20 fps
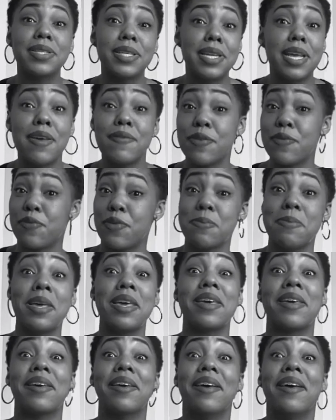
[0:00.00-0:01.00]
And even for
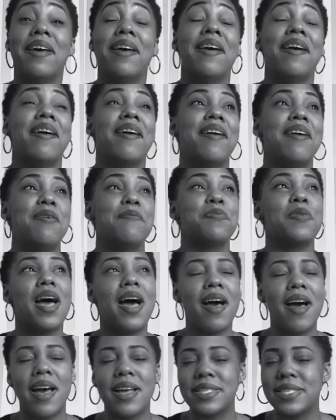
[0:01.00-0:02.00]
me,
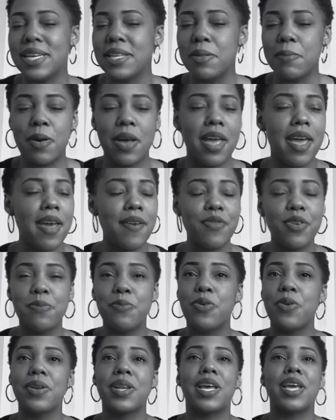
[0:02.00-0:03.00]
I tell them every
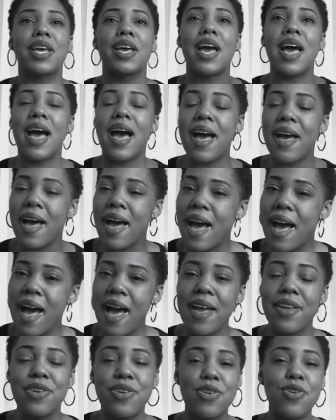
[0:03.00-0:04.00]
morning,
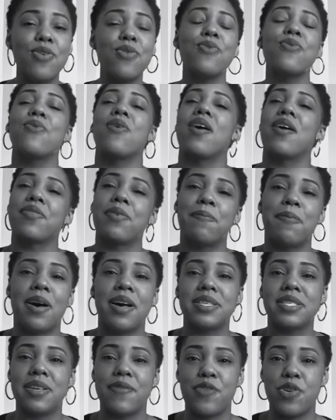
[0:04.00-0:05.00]
you are the
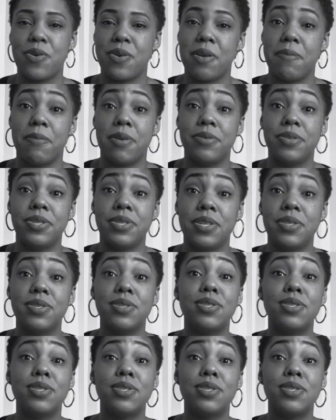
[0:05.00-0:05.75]
boss of your emotions.